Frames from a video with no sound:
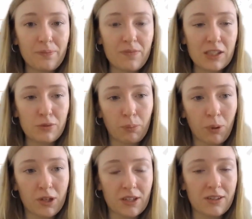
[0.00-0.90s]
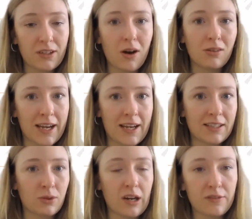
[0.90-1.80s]
This report only has
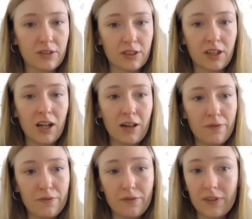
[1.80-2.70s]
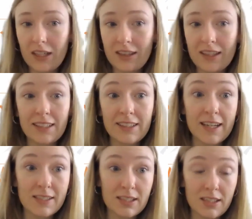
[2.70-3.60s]
to cover, in that
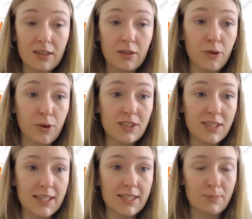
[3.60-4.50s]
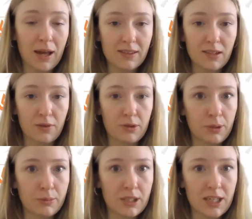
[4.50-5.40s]
case, the first 6 months of
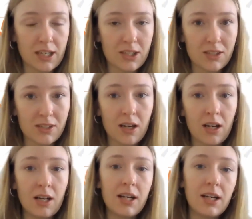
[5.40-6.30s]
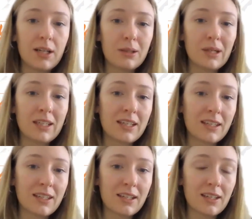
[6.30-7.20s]
implementation. And
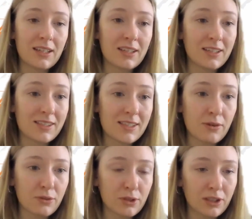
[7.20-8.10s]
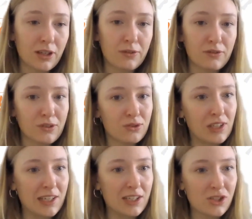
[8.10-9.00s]
then several of the due
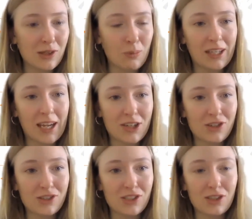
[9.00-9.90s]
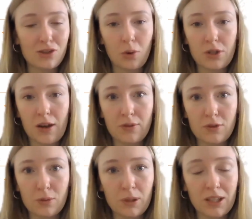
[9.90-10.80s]
diligence obligations don't have
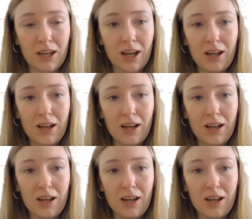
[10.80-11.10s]
to be